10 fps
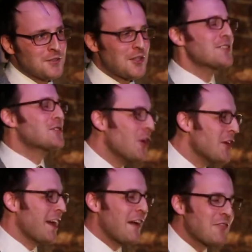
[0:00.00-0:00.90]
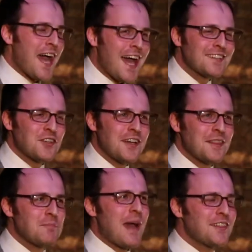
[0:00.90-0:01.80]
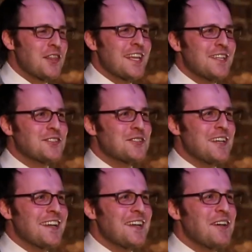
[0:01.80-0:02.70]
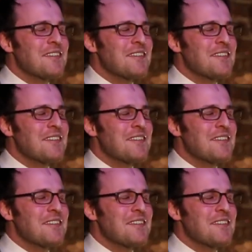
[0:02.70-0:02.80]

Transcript: so that's good, I have that. Uh, the bad thing is uh,